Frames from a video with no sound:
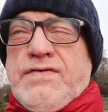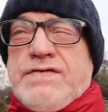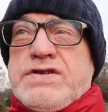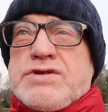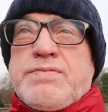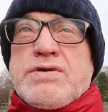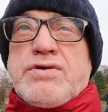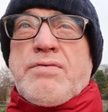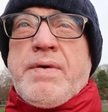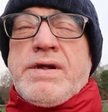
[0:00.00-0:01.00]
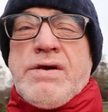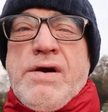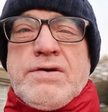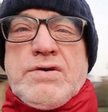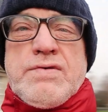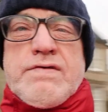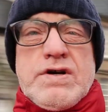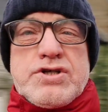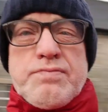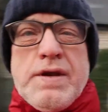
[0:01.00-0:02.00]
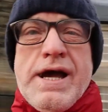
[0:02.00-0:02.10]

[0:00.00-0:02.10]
We've just pulled up. We've got some